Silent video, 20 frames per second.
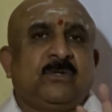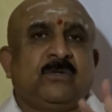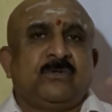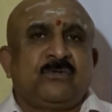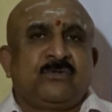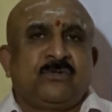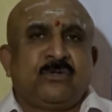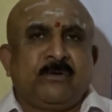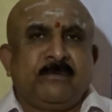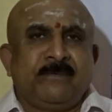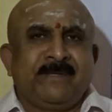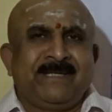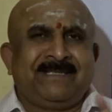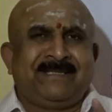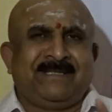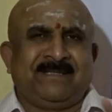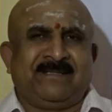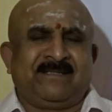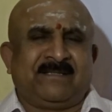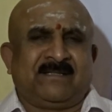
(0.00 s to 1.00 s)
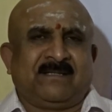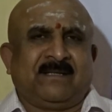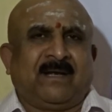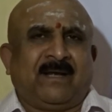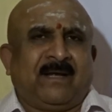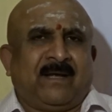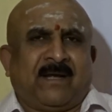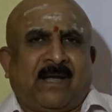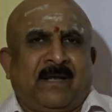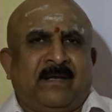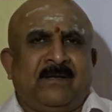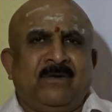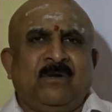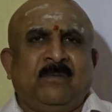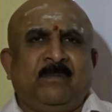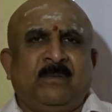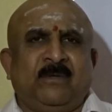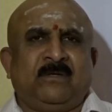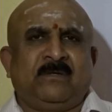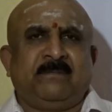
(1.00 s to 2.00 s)
So many things. I
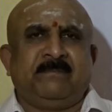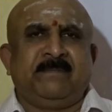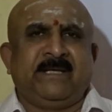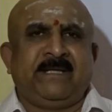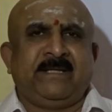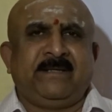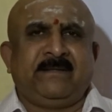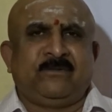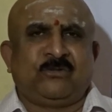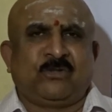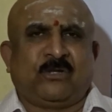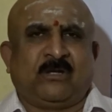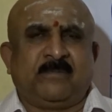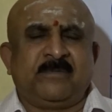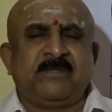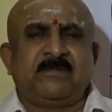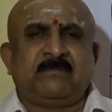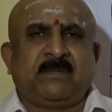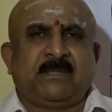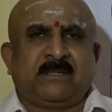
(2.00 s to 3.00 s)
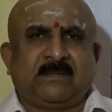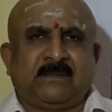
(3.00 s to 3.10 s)
know about many jobs,